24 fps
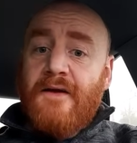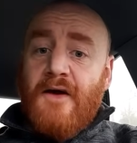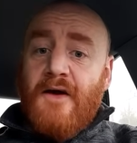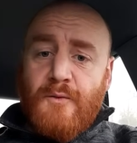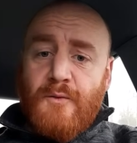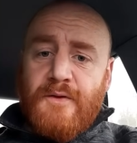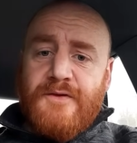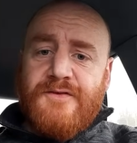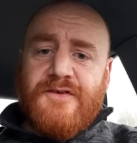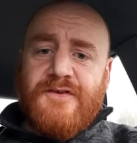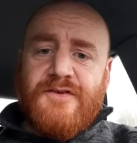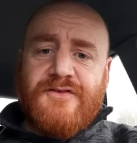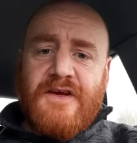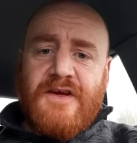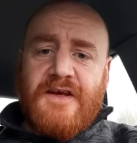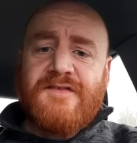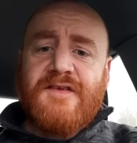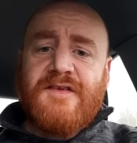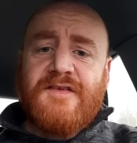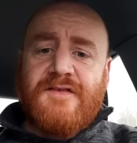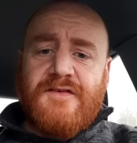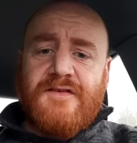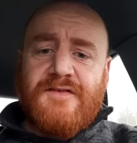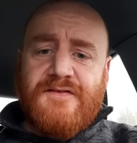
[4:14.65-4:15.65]
And I would
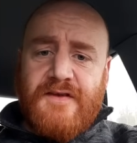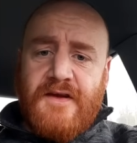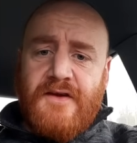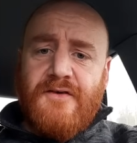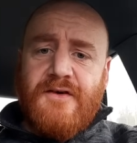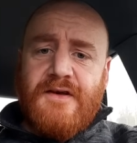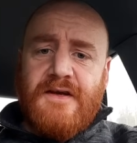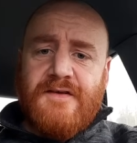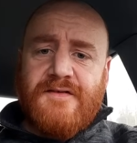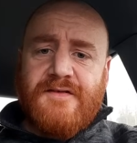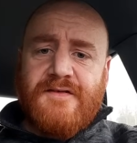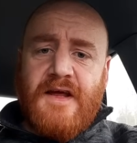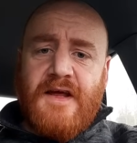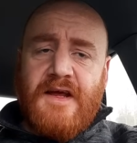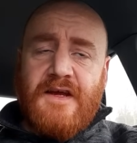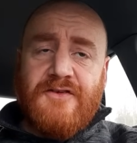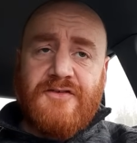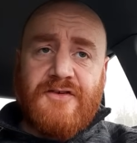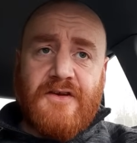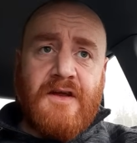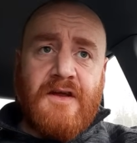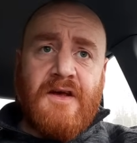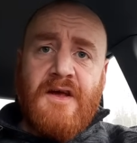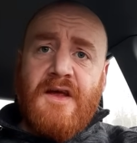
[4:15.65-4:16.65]
suggest, as a serious
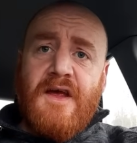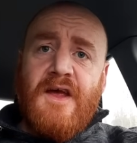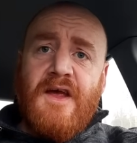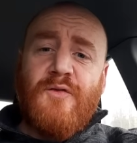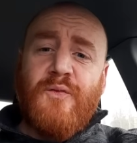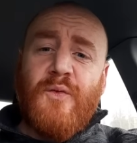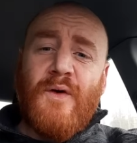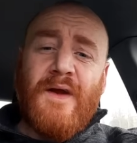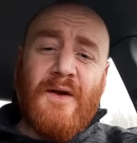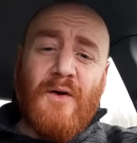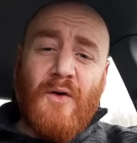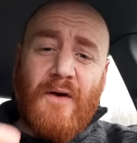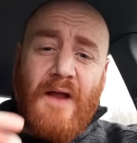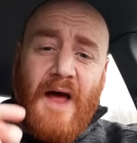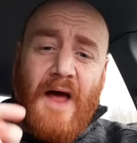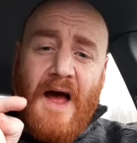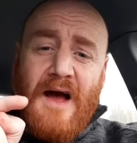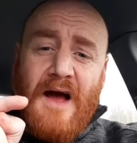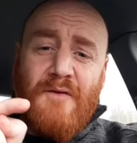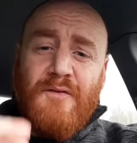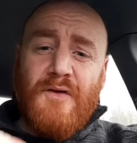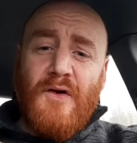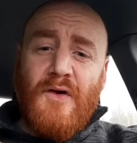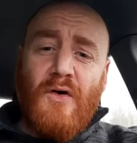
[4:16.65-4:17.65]
nation, if we
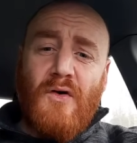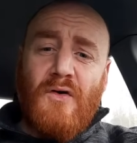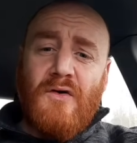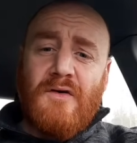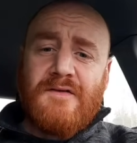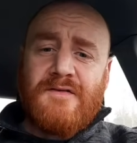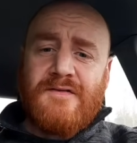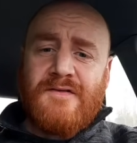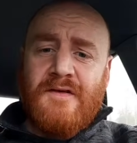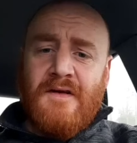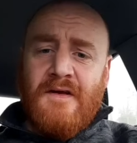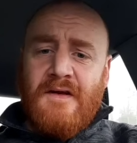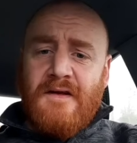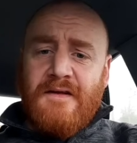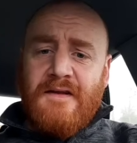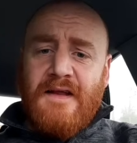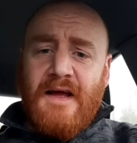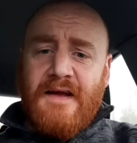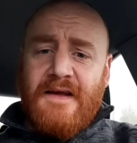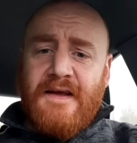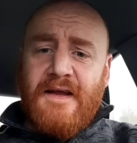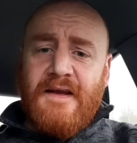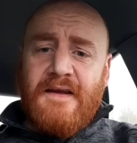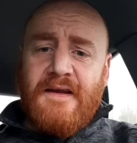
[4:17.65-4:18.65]
don't have laws
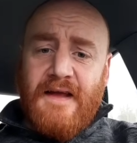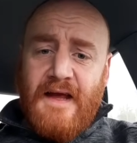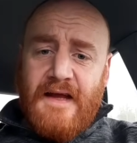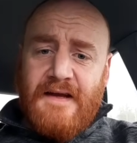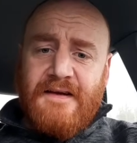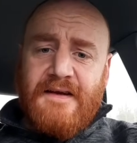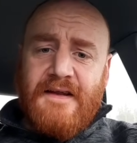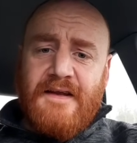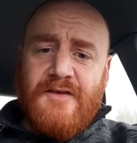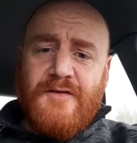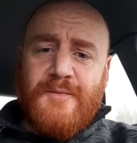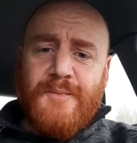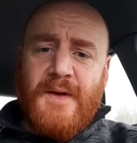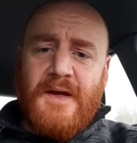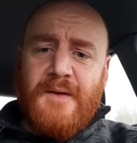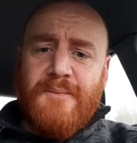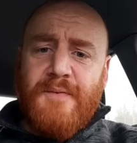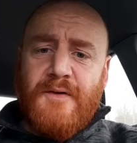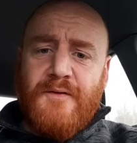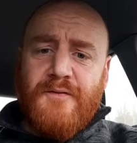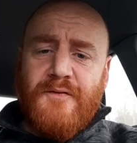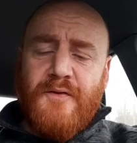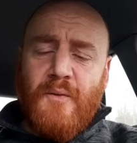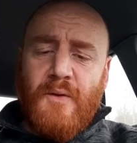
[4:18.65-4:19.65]
that can get these
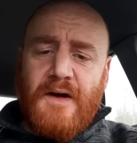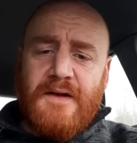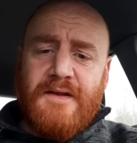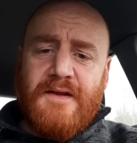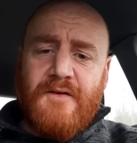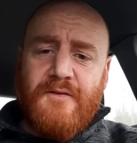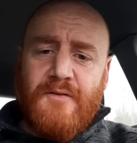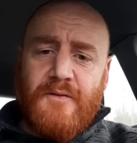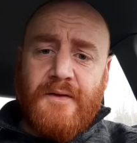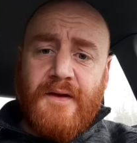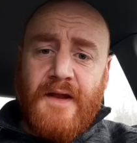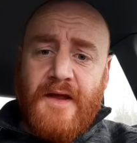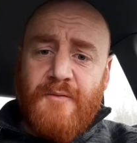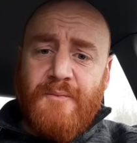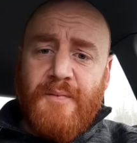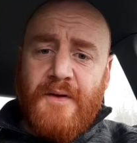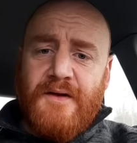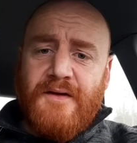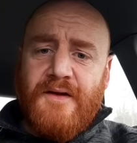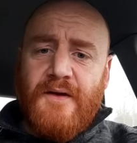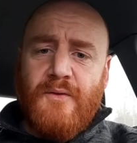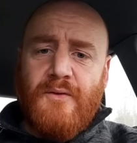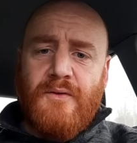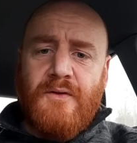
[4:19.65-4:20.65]
people for what
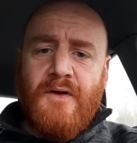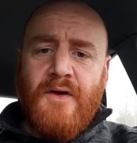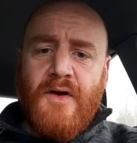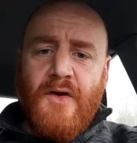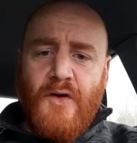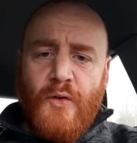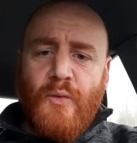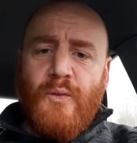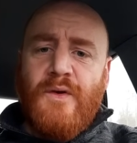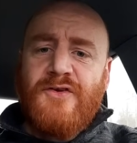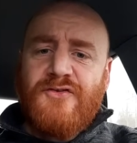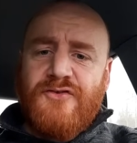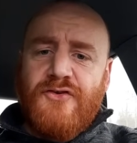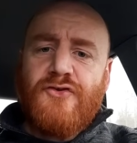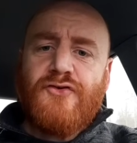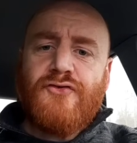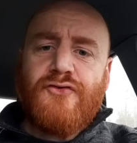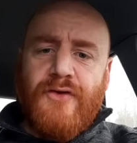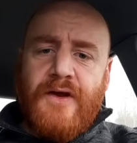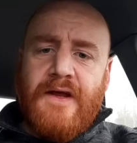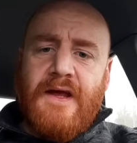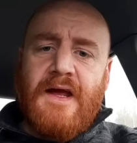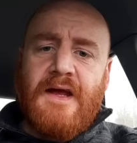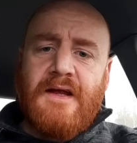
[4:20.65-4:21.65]
they've been doing, we
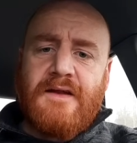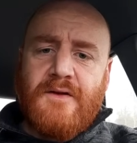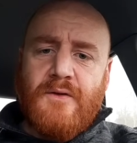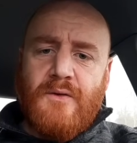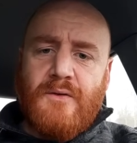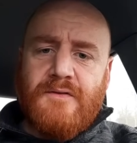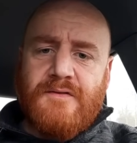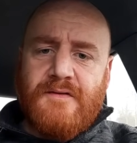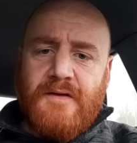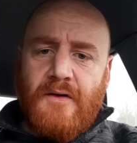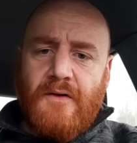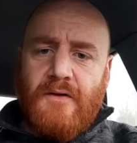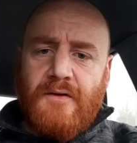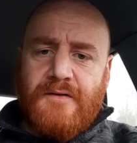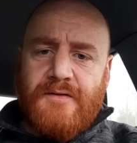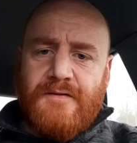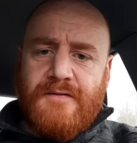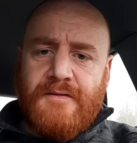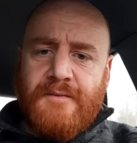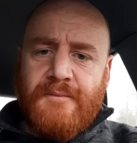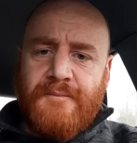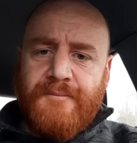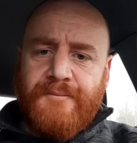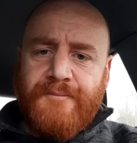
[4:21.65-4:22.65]
should create those
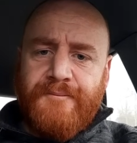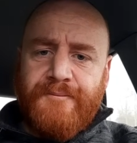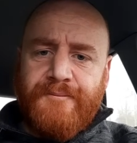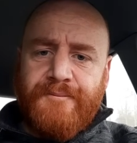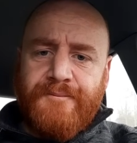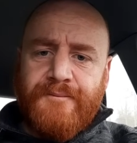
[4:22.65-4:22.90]
laws.